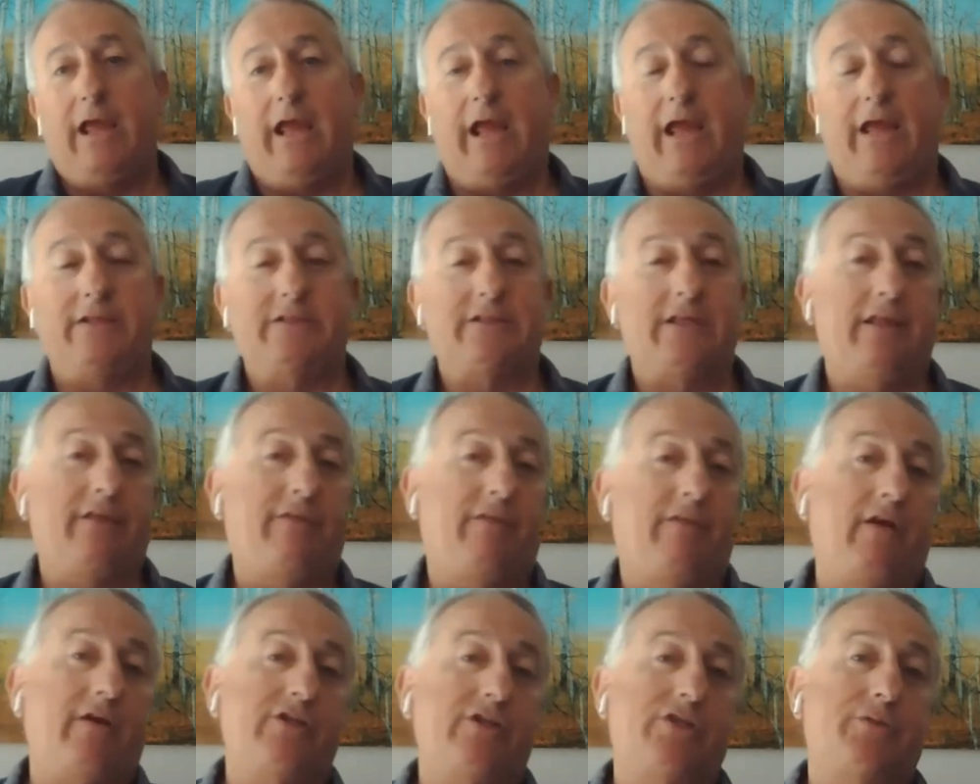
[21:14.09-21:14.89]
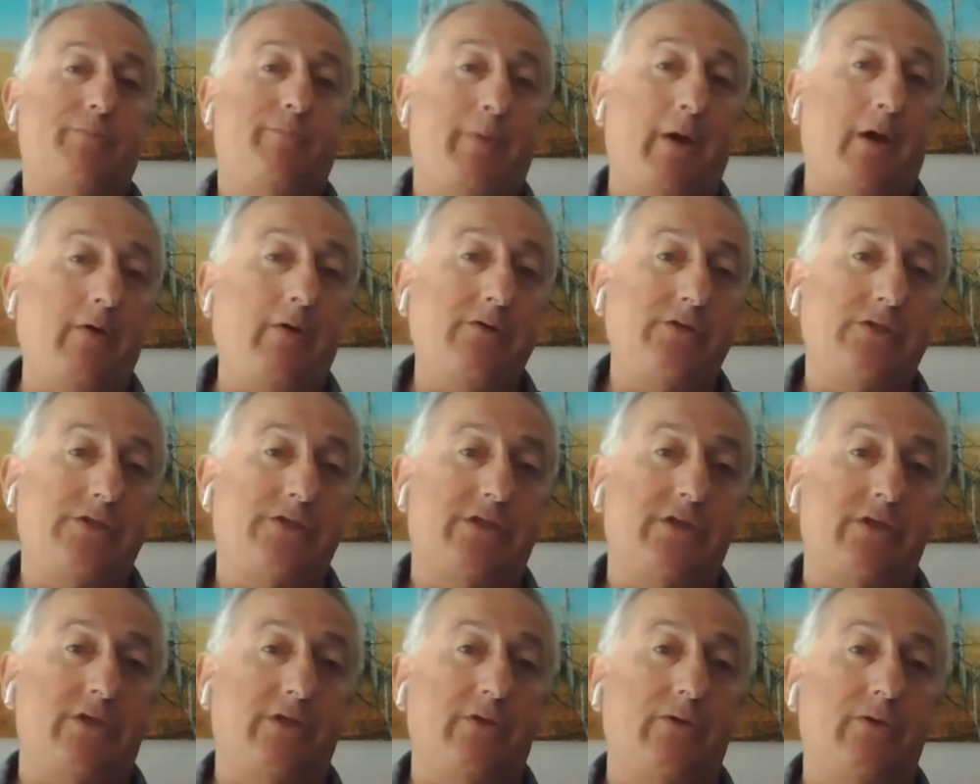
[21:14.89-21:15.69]
And they're
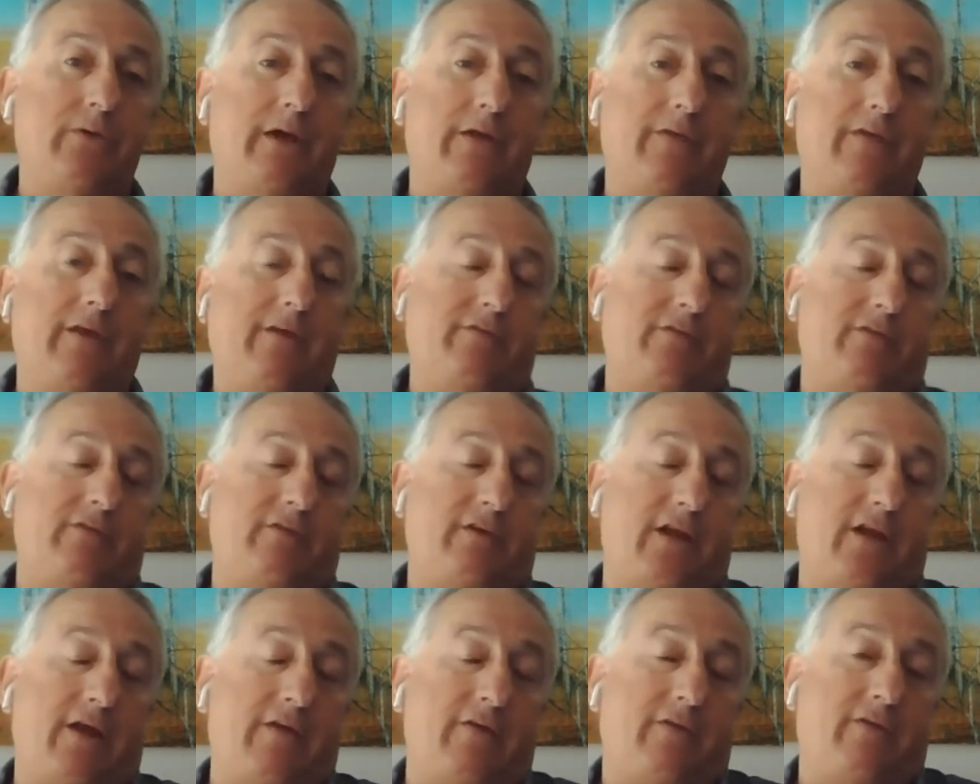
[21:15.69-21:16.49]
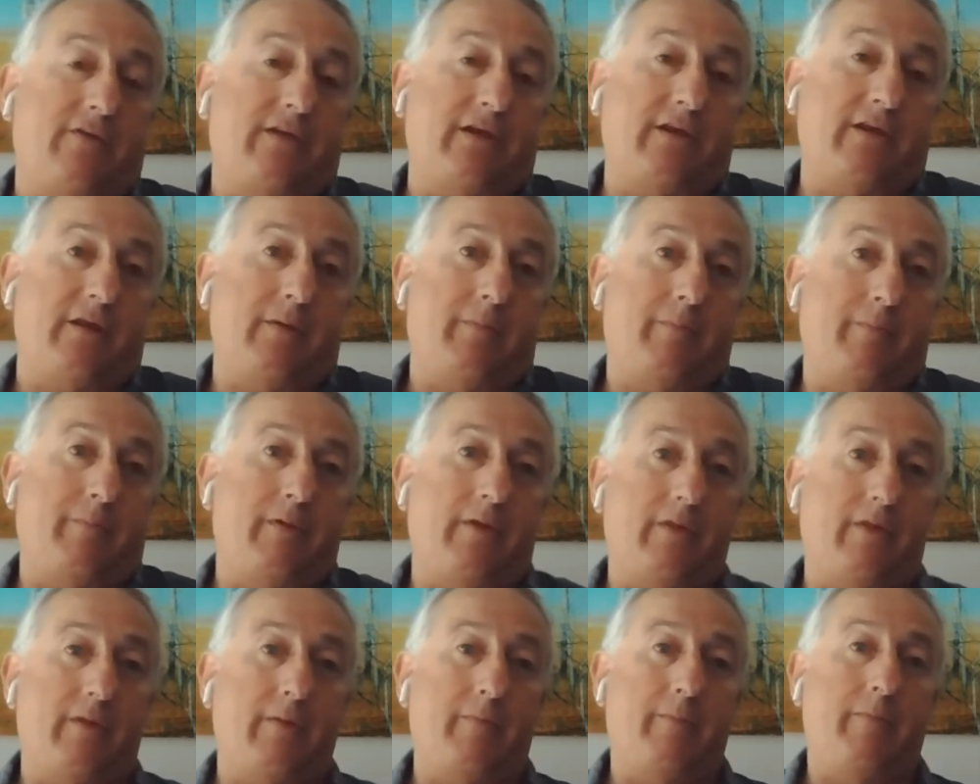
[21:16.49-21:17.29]
supposed to, and this is another thing
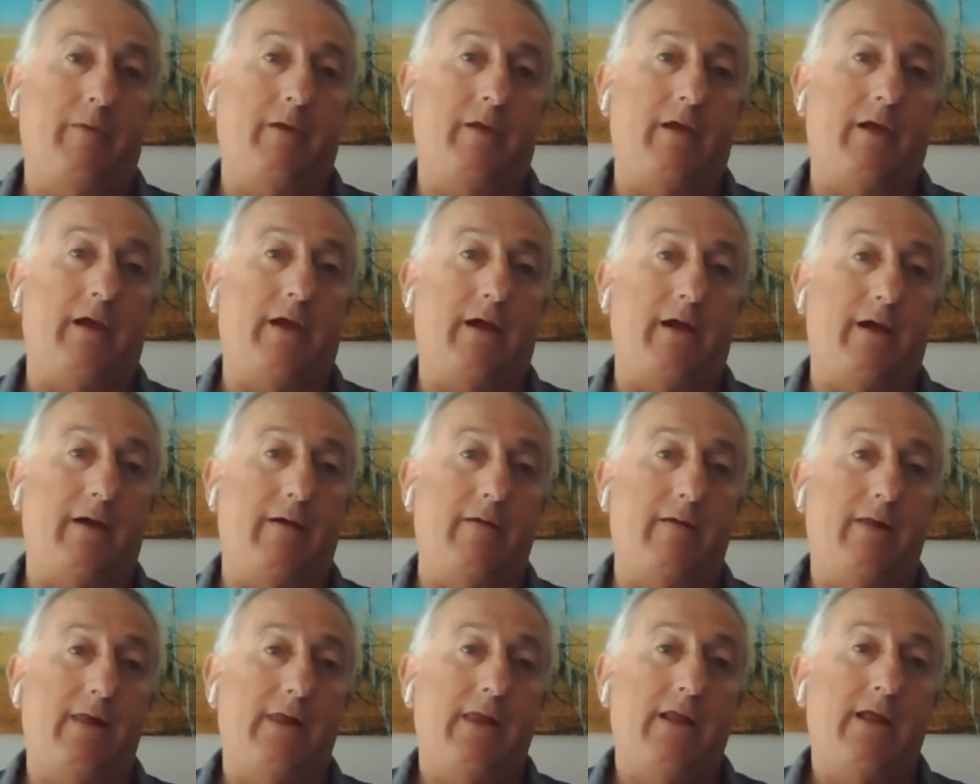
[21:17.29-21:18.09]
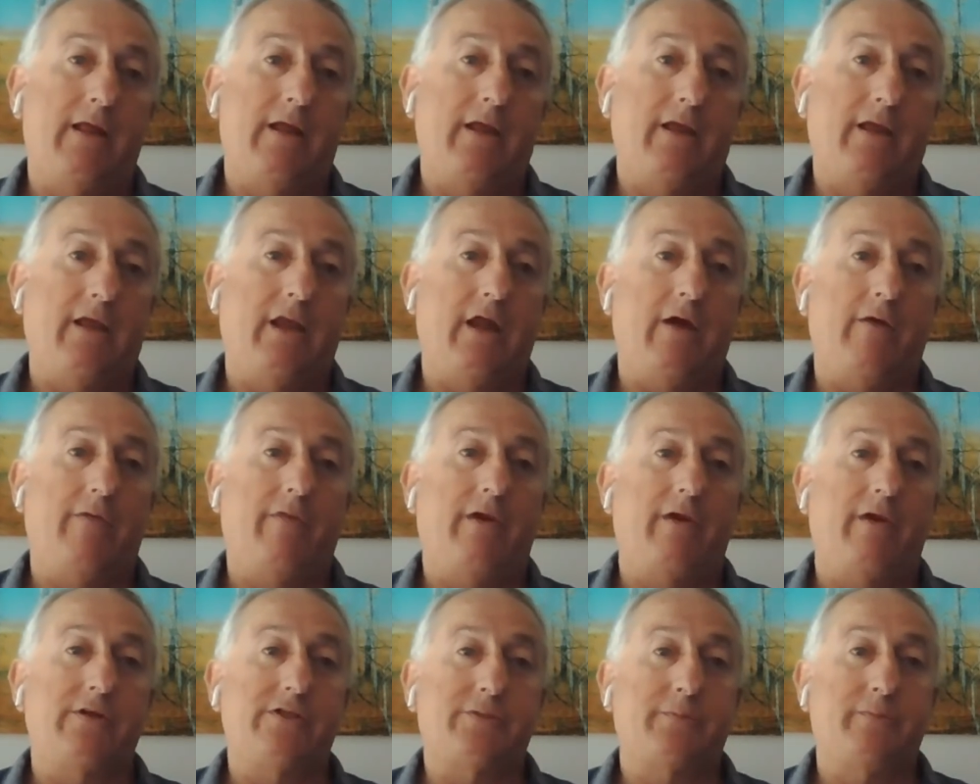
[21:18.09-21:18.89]
that
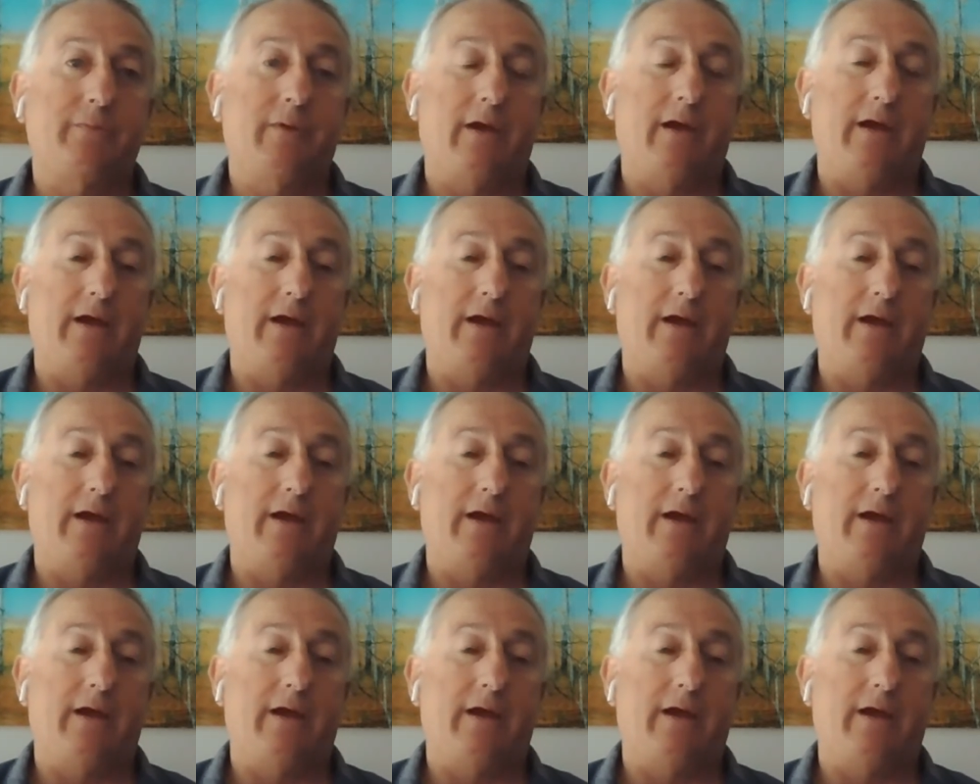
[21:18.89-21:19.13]
there's